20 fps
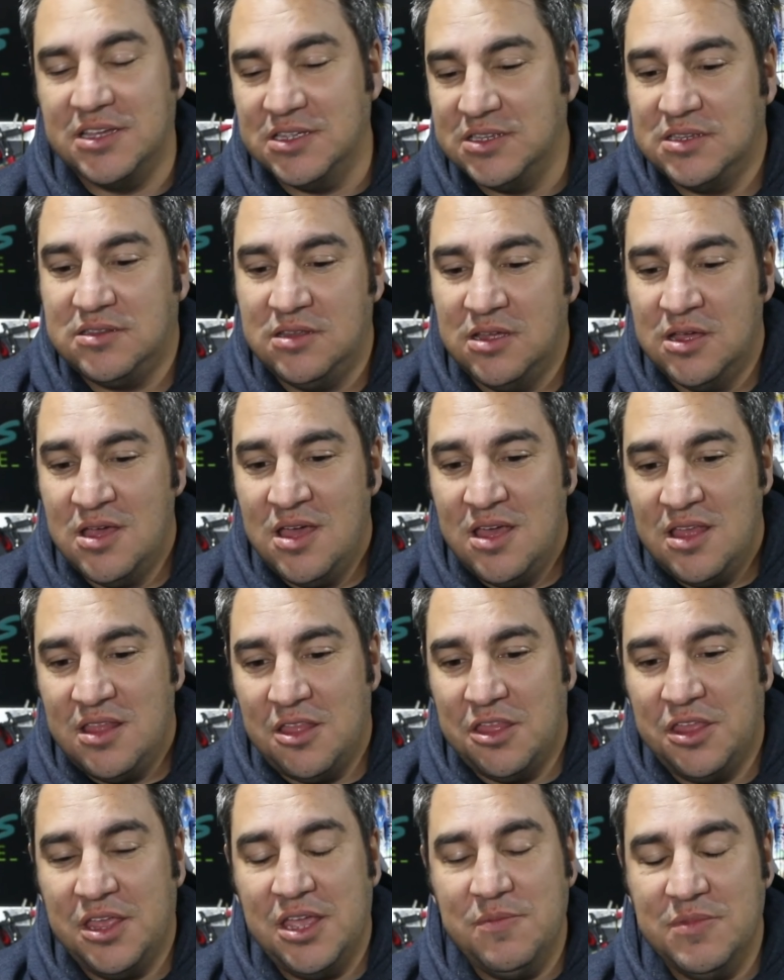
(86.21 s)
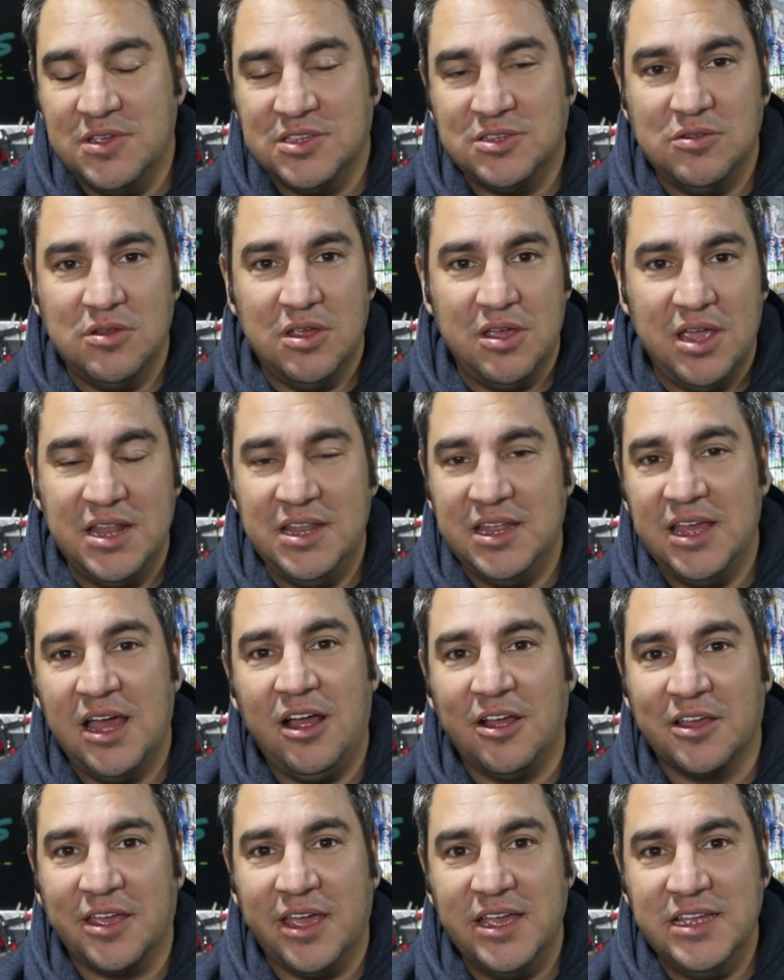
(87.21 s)
Because the theme is in the
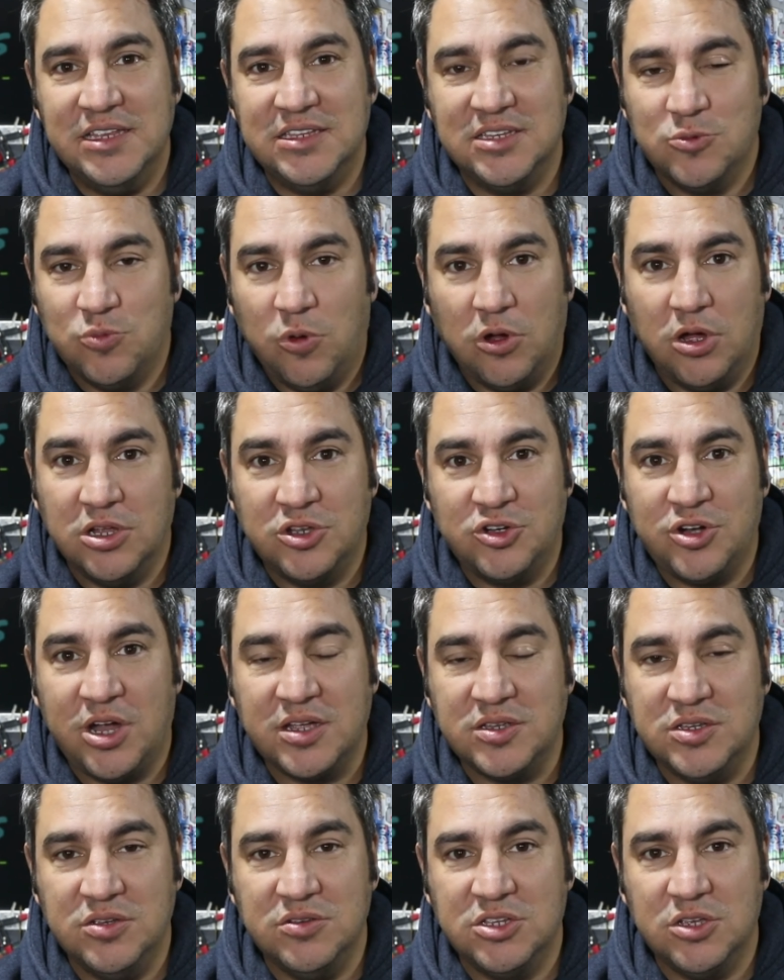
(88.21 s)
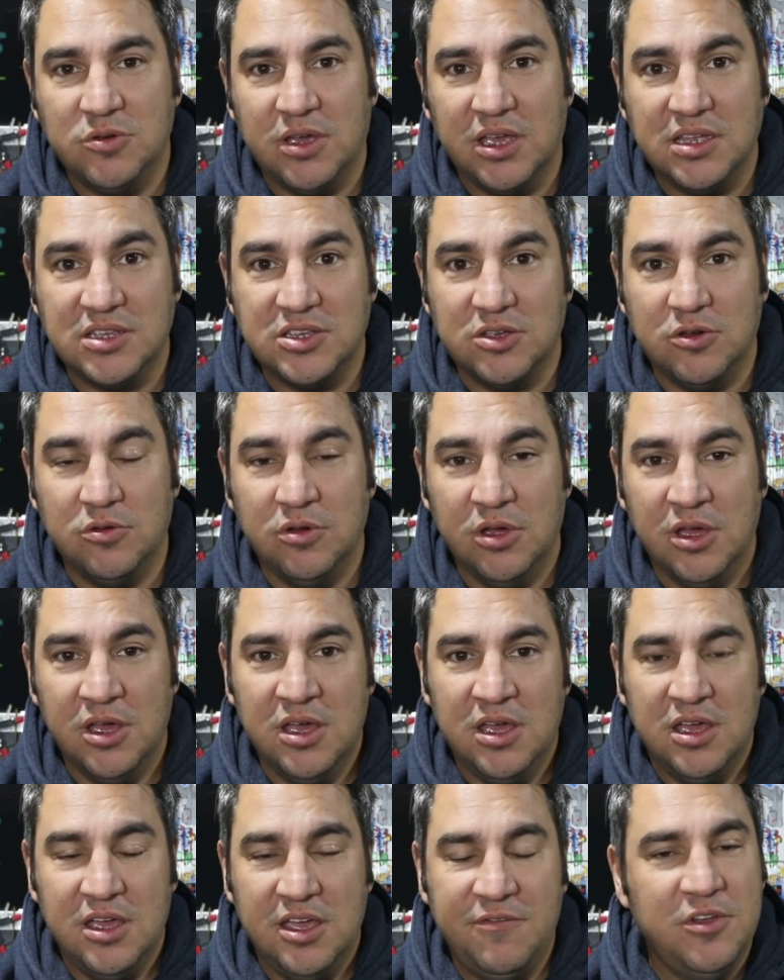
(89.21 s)
arcades is what attracts you to it. So
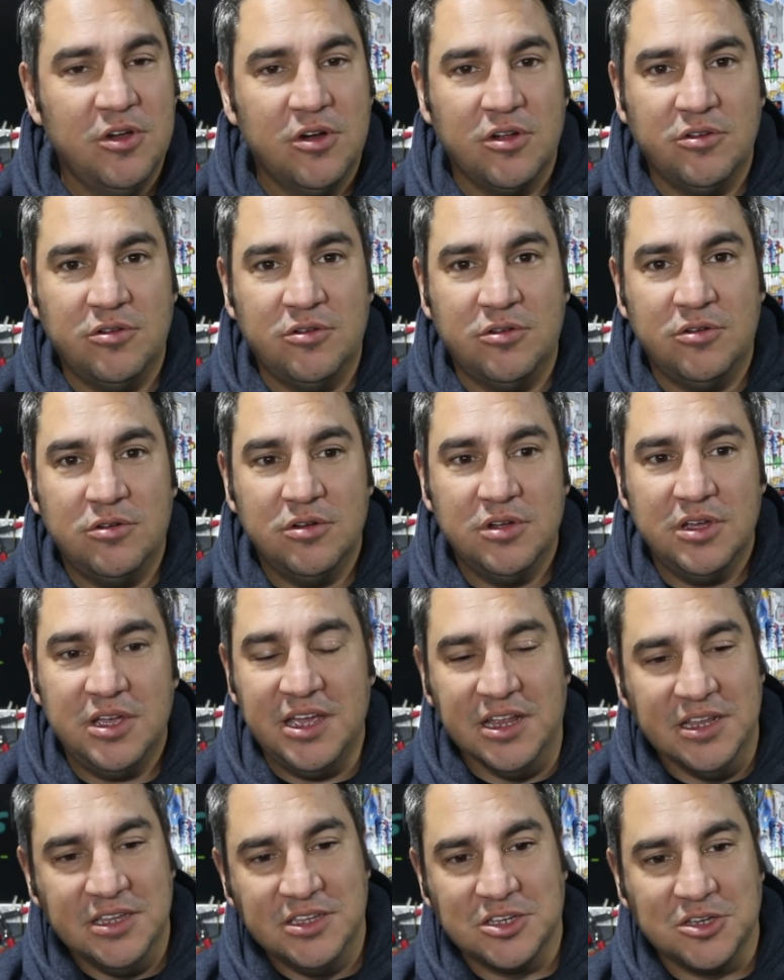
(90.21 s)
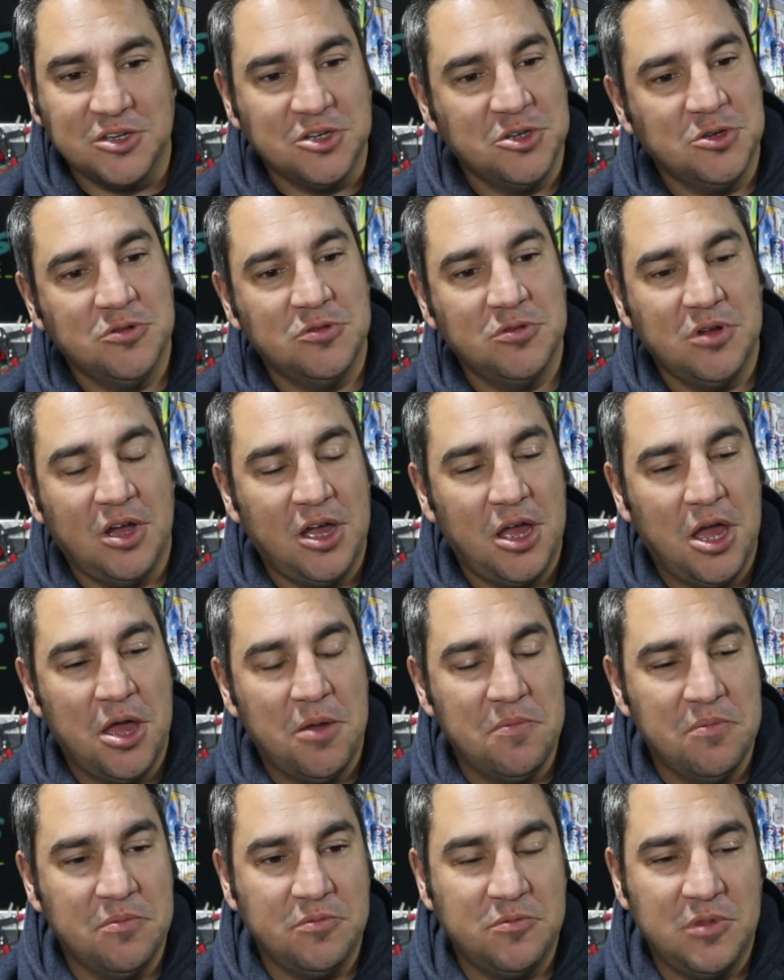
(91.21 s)
if you're into,
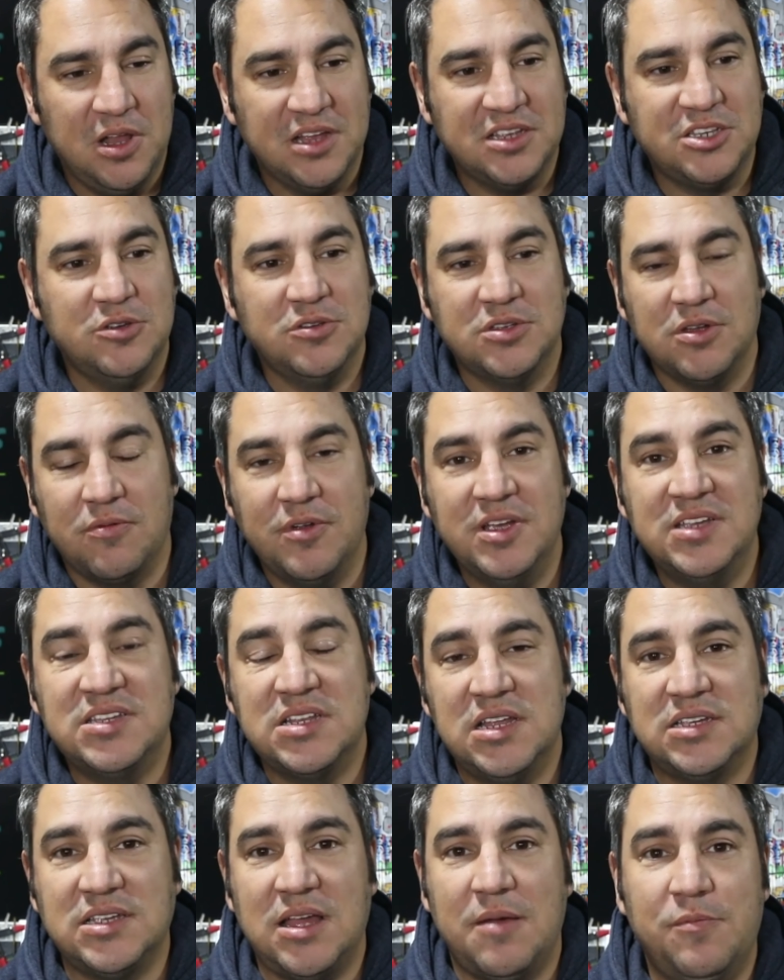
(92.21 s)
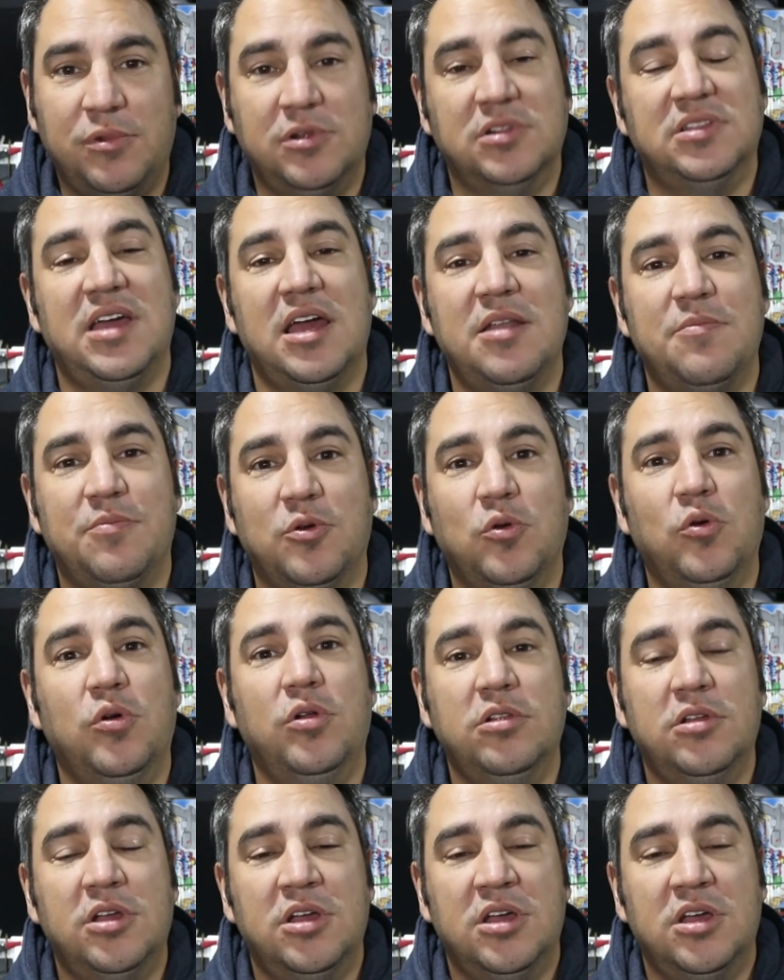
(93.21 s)
um, let's use a recent example, Deadpool,